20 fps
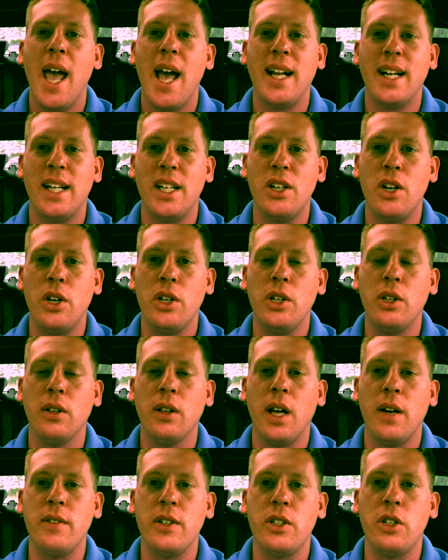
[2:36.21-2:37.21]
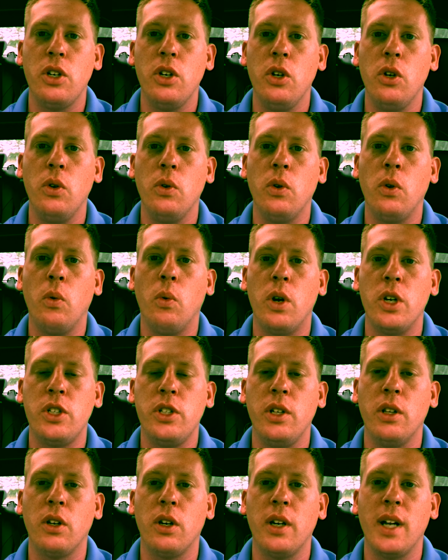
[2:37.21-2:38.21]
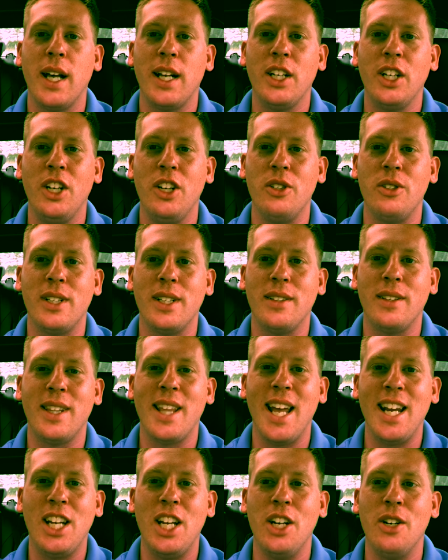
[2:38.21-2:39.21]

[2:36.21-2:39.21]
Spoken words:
and I know you'll love it too once you learn how to use it. Thank